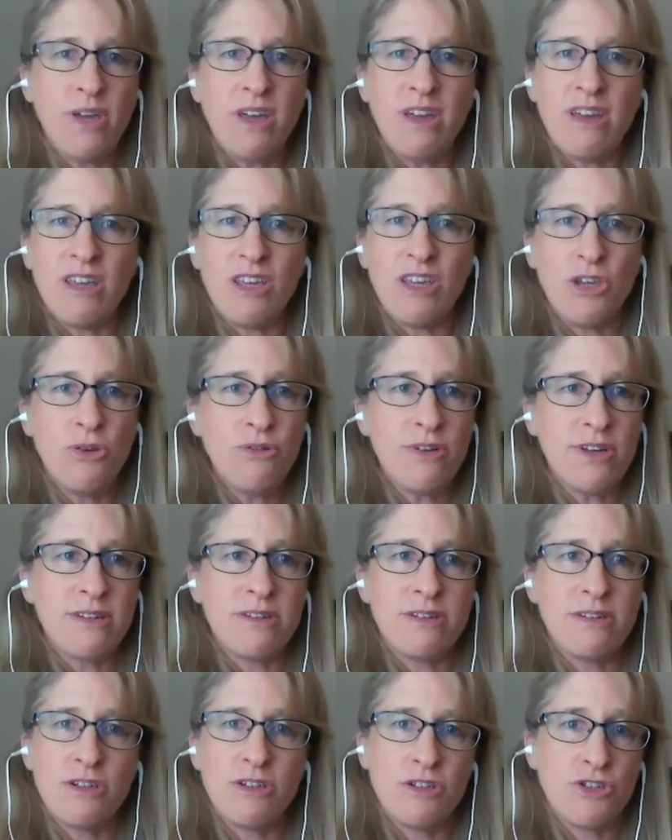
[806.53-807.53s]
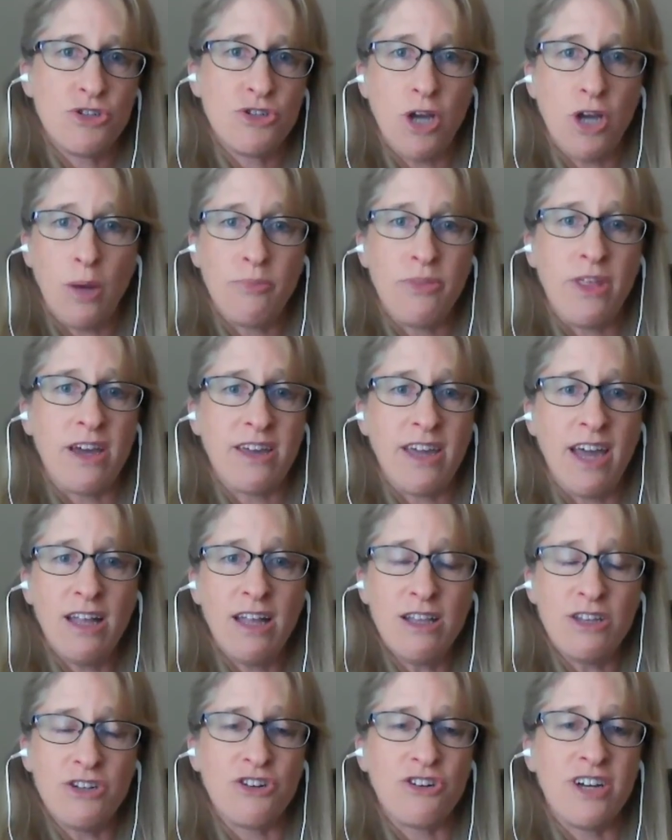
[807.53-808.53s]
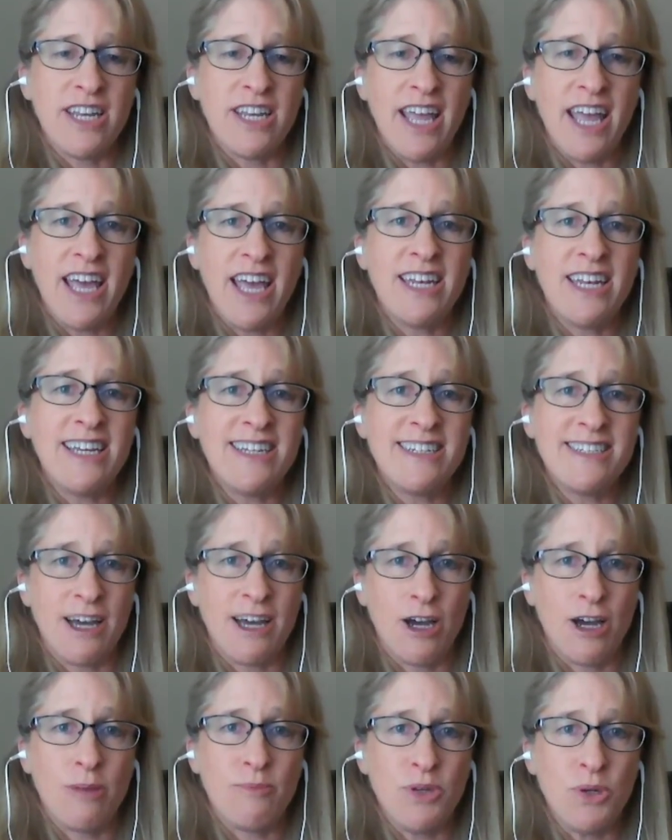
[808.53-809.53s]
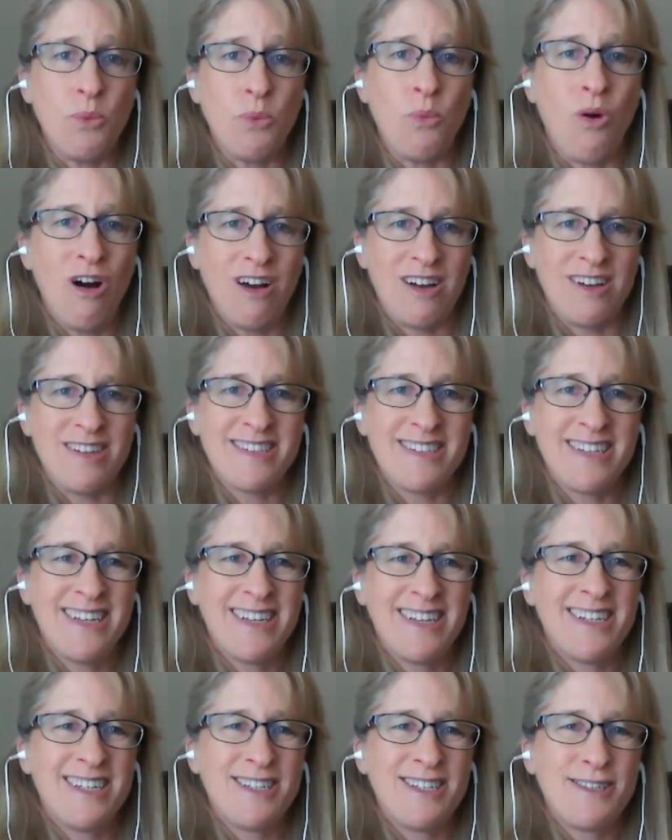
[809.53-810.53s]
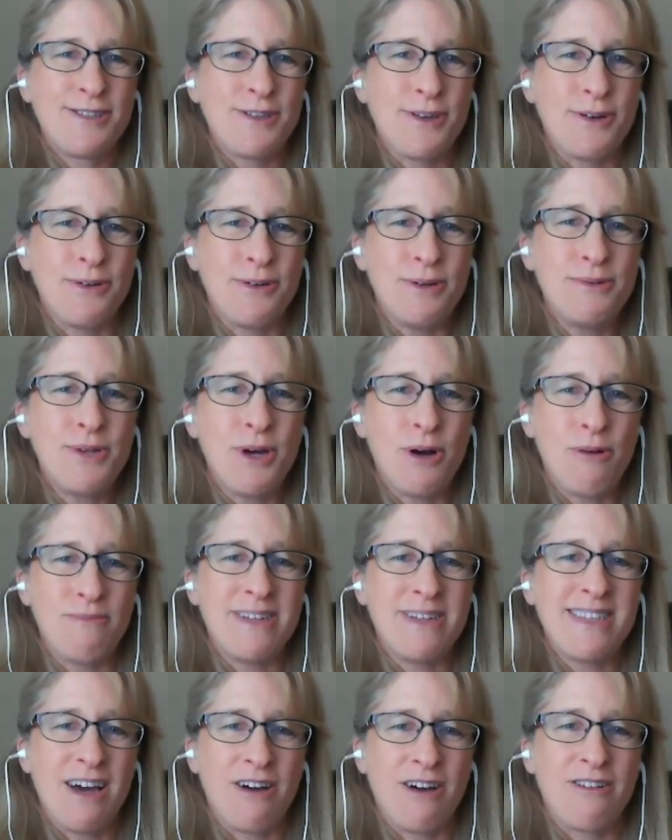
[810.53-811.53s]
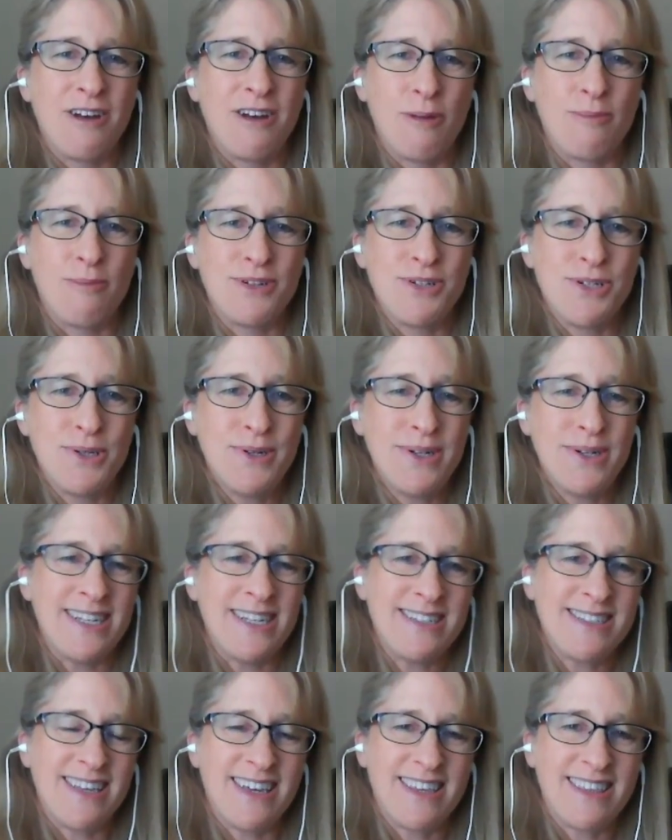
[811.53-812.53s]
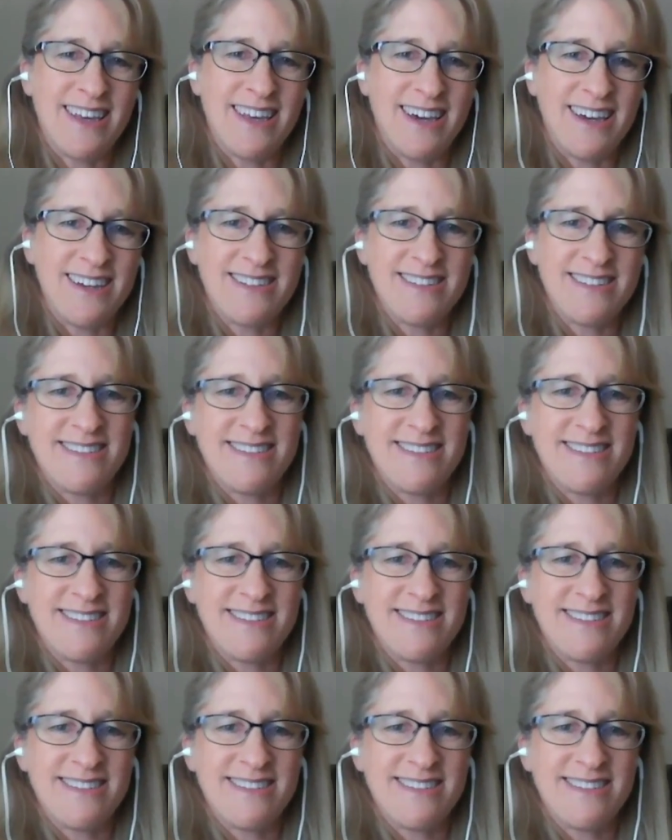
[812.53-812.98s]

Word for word: you can stop that calendar at any time you want. So you don't miss out on opportunities like that.